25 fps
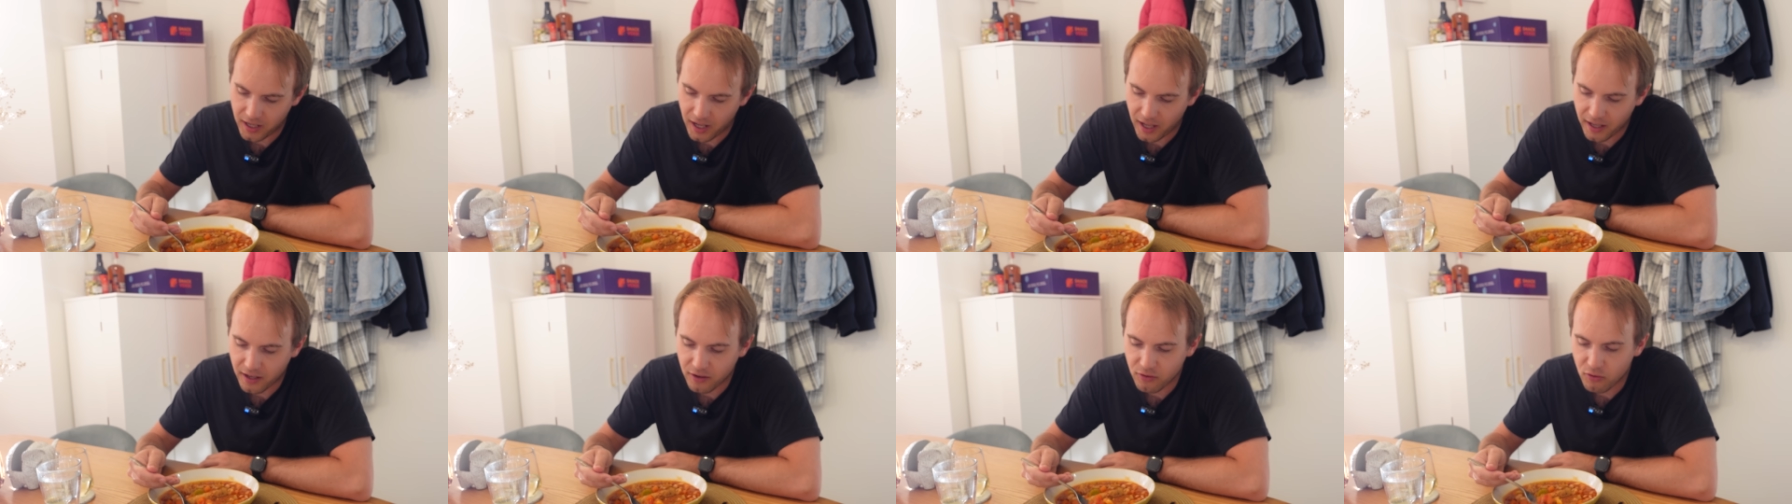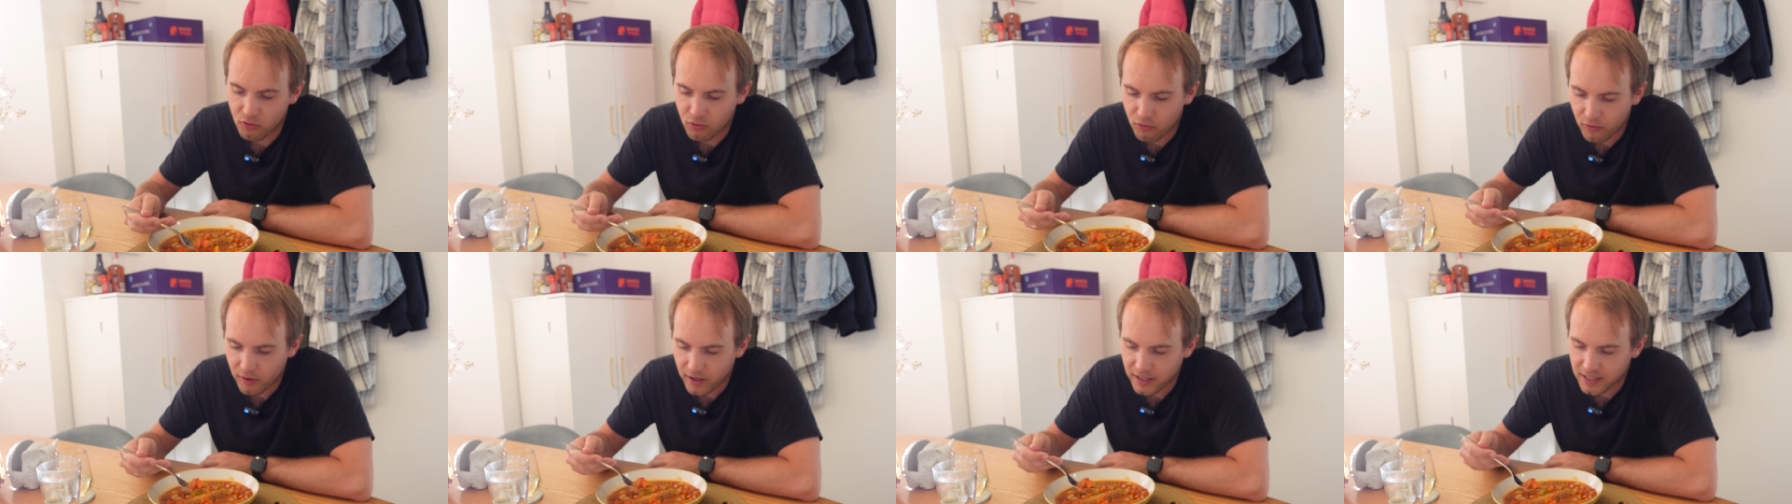I can
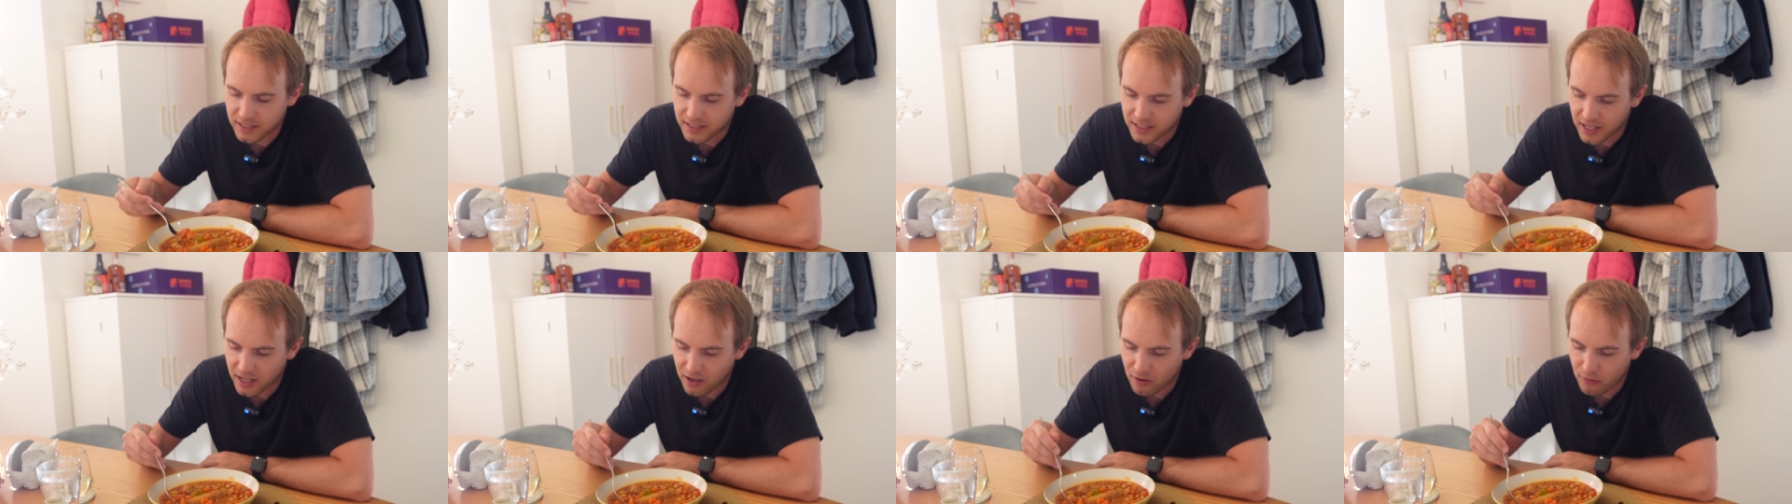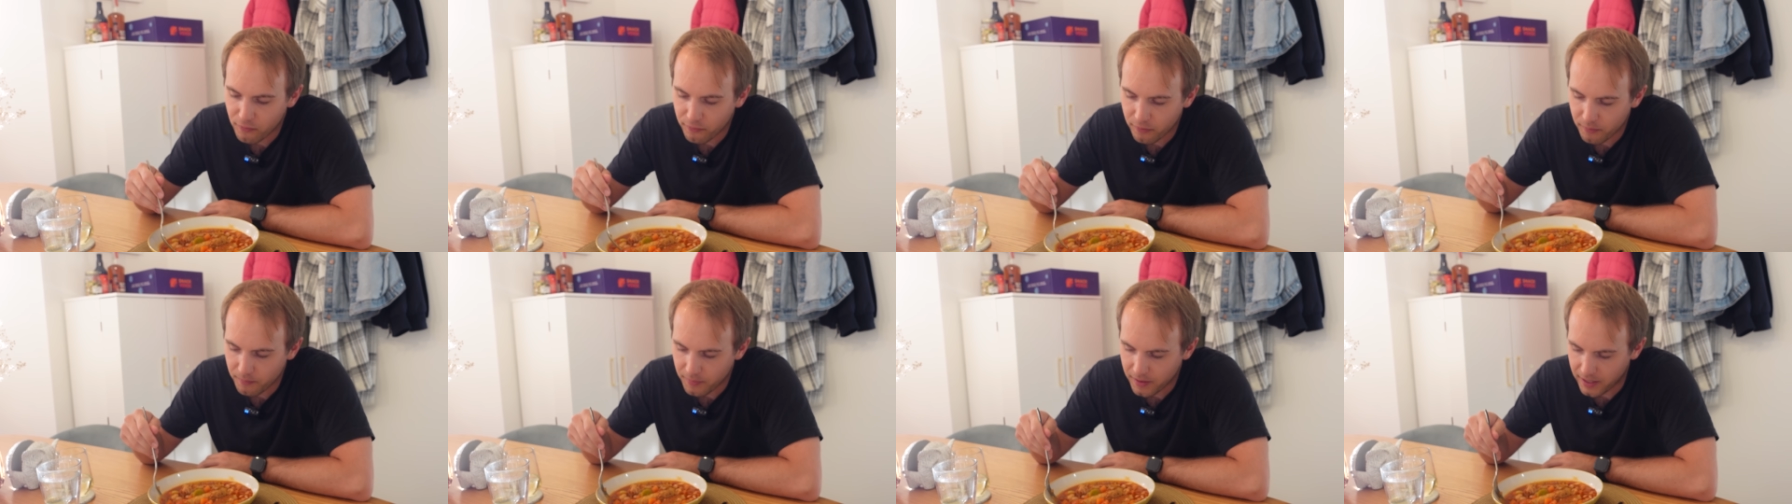already tell
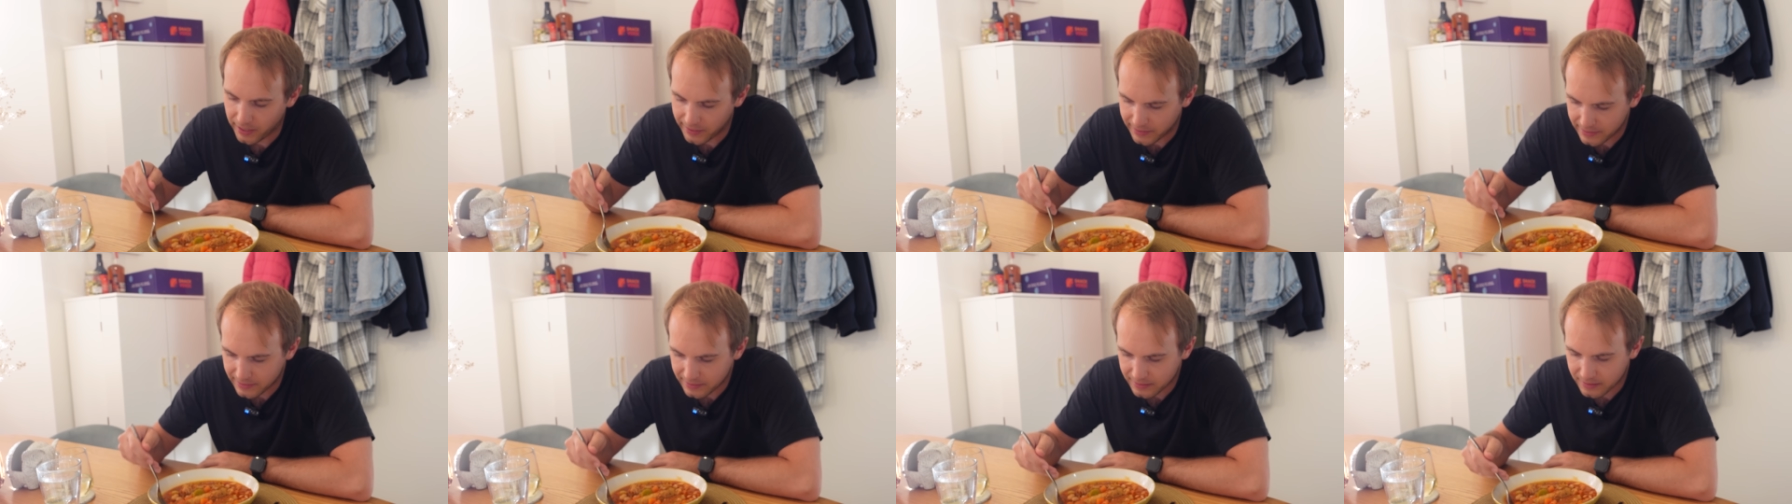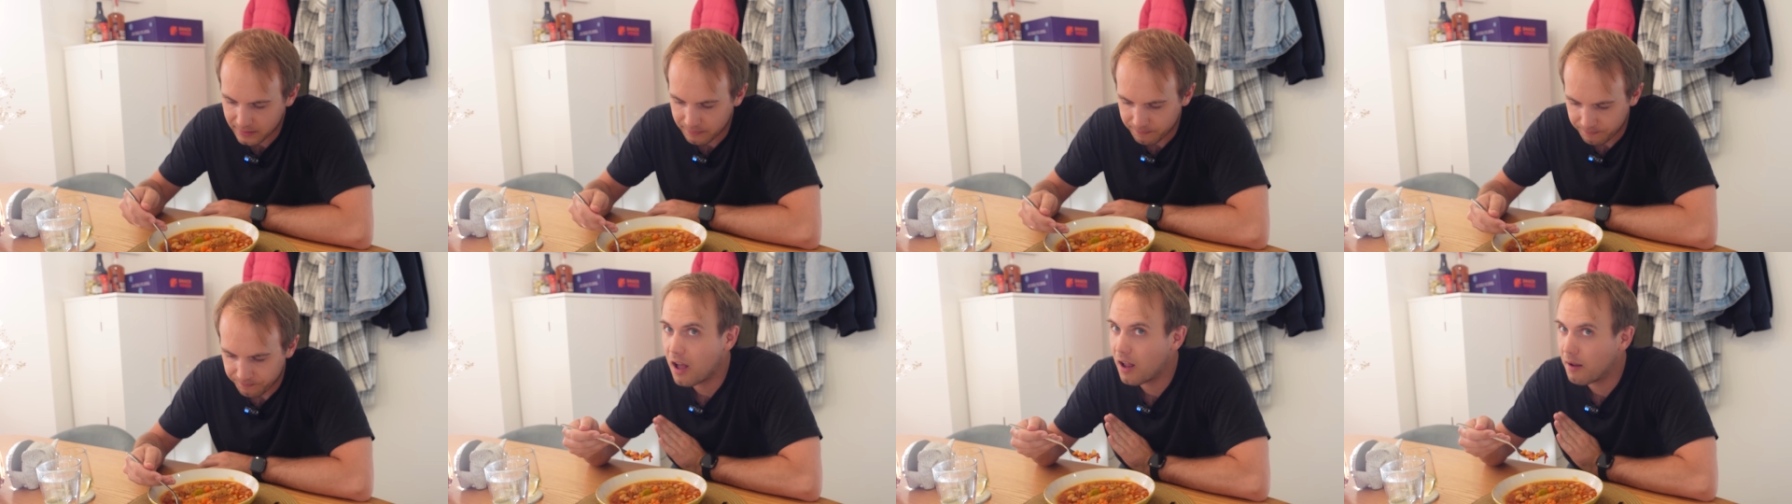from
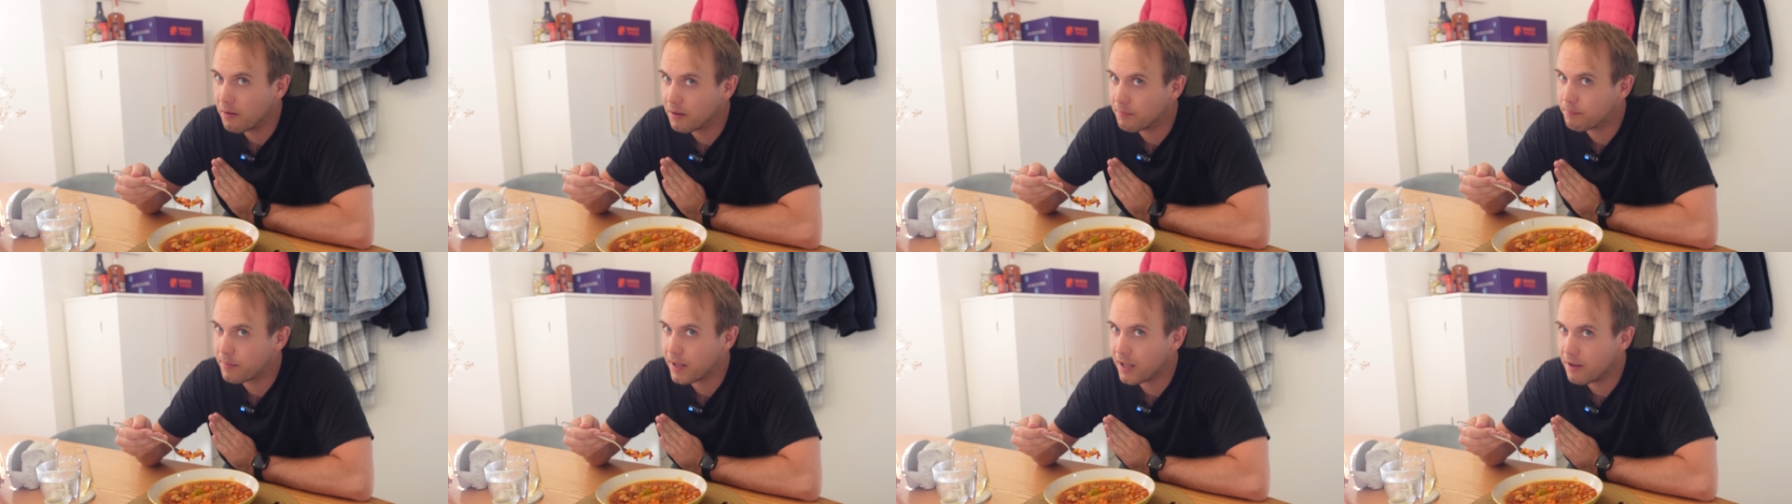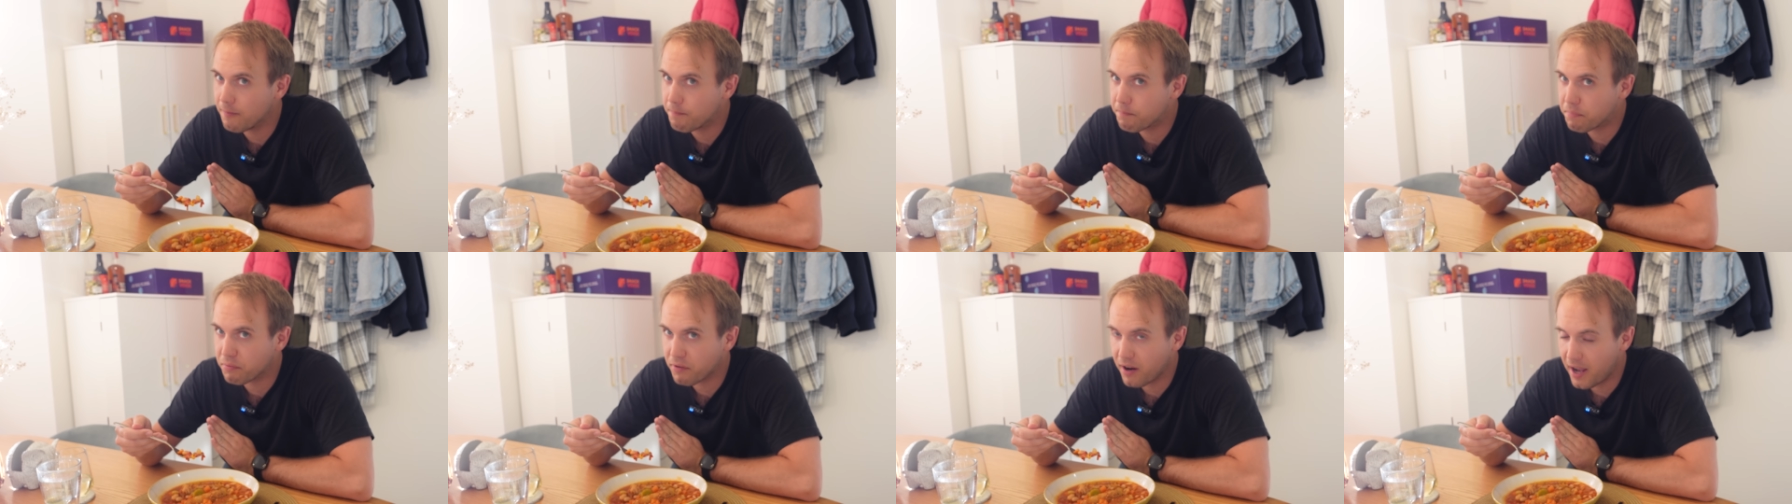this, a bit
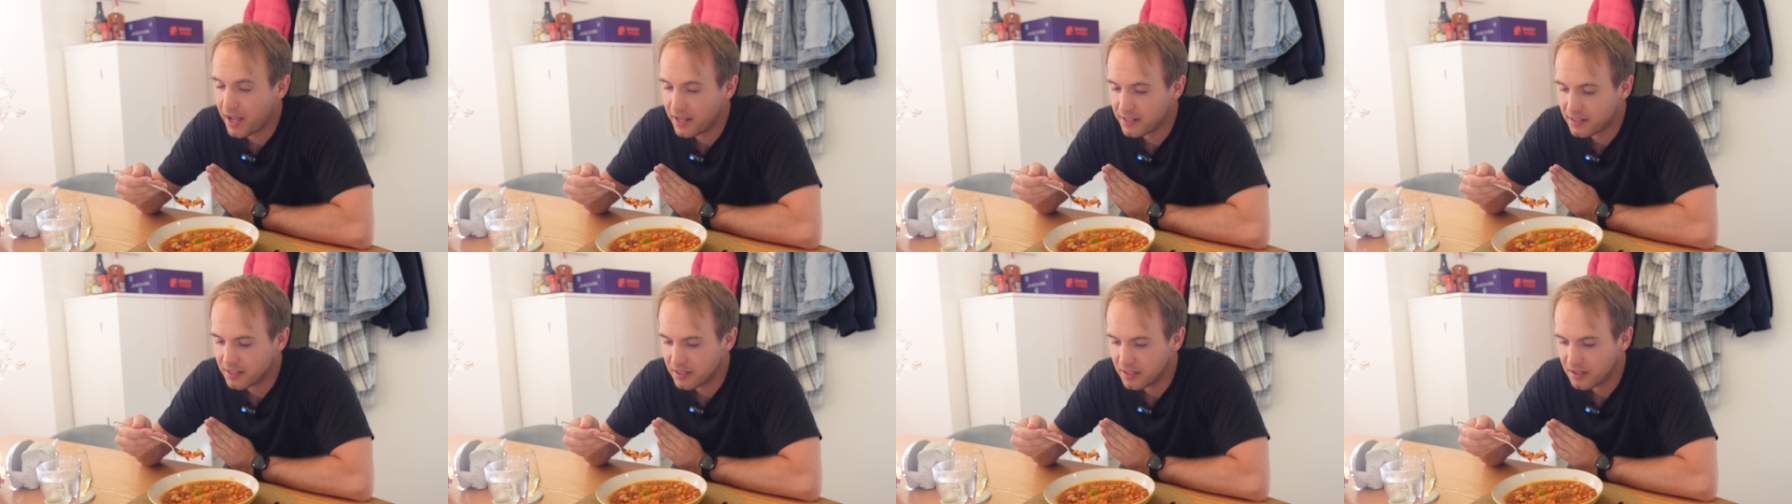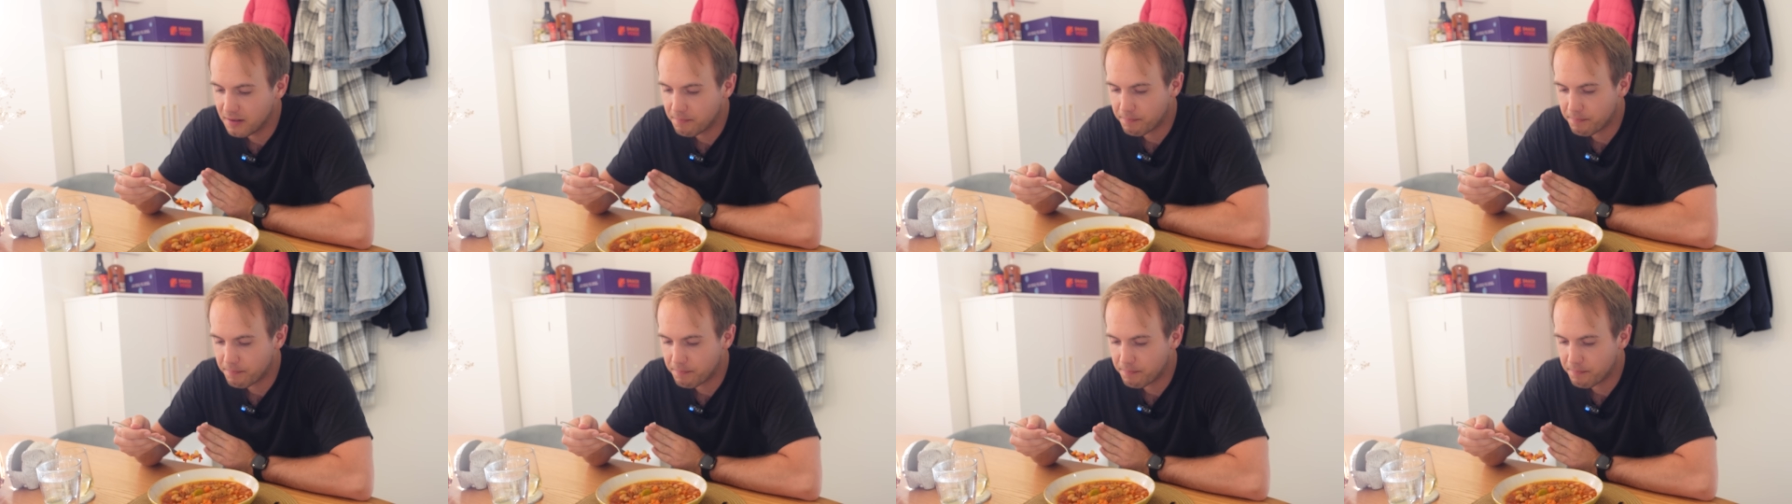of bread,